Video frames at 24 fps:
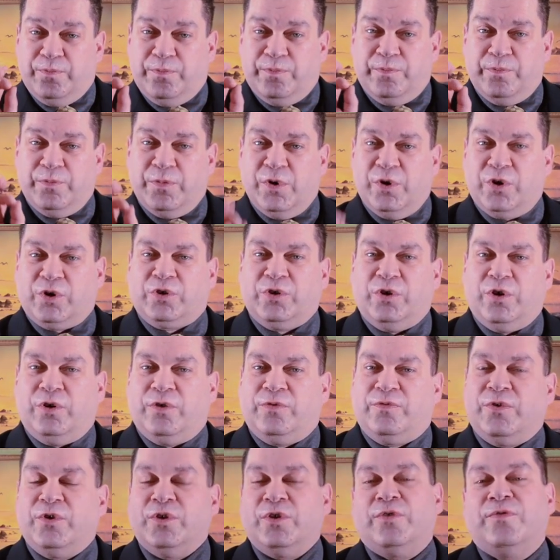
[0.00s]
Merkel,
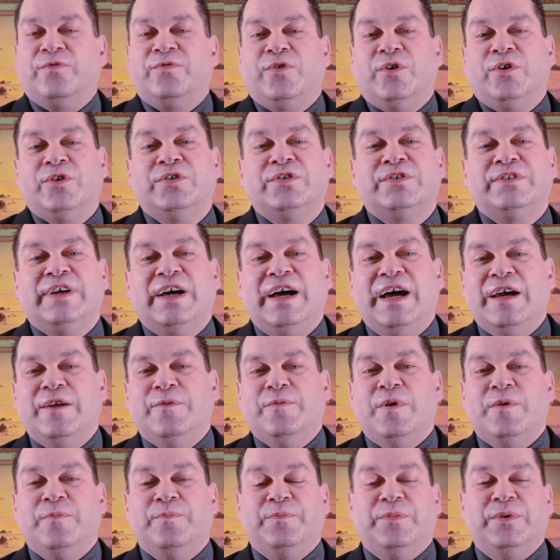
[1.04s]
for the first
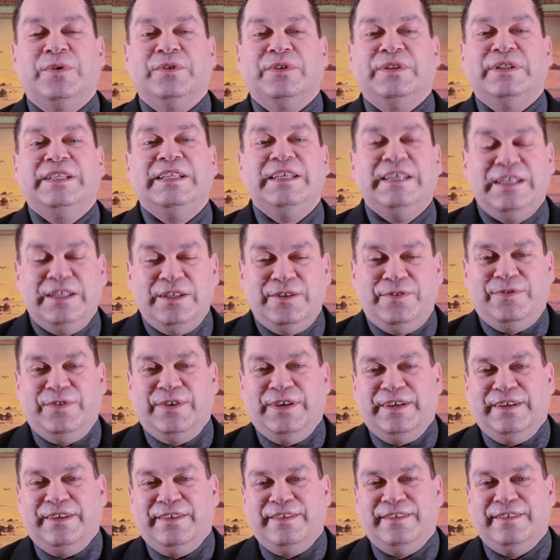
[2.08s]
time,
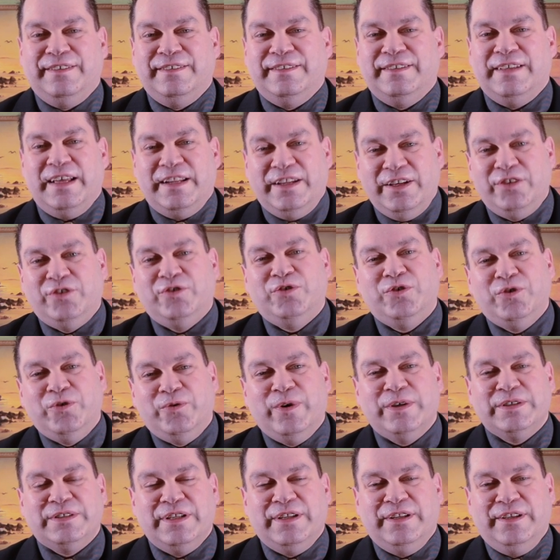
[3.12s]
believing that he too
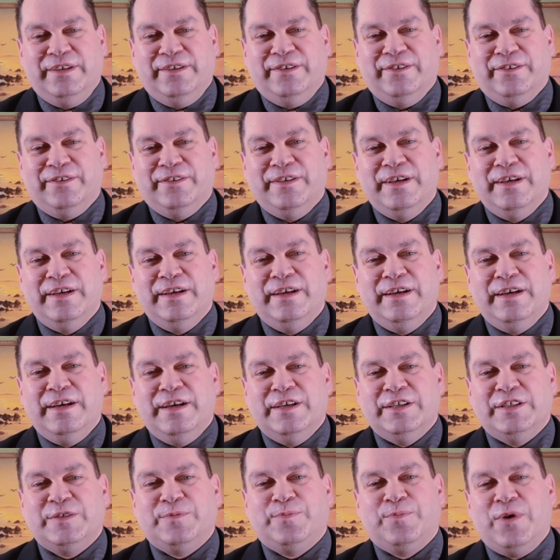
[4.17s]
was an eagle,
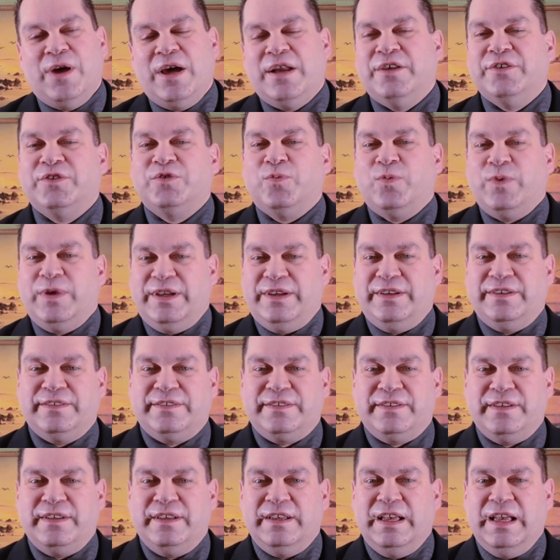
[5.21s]
spread his
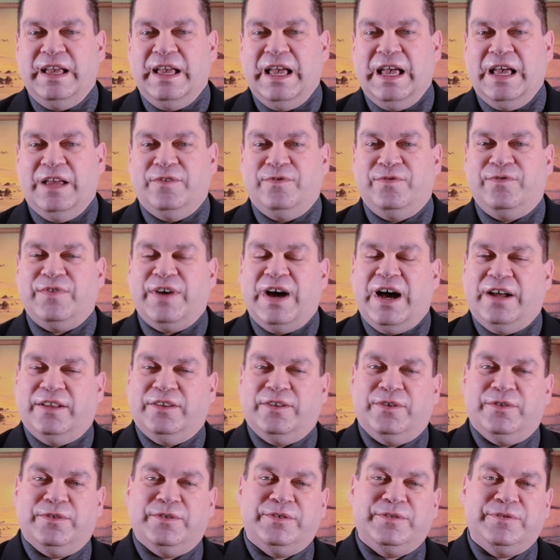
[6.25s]
wings and followed.
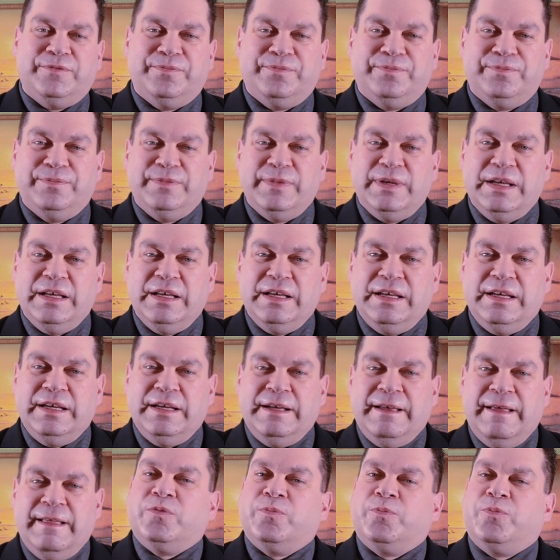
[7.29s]

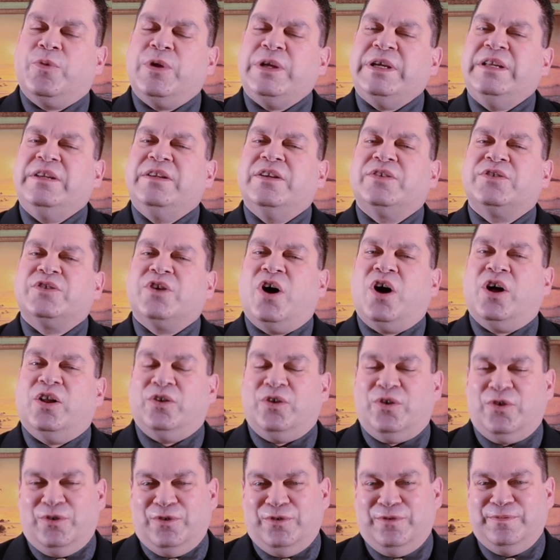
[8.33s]
Bringing this all
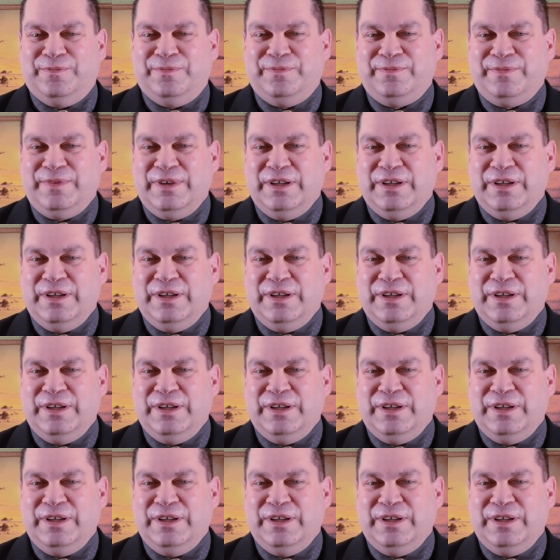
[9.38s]
home,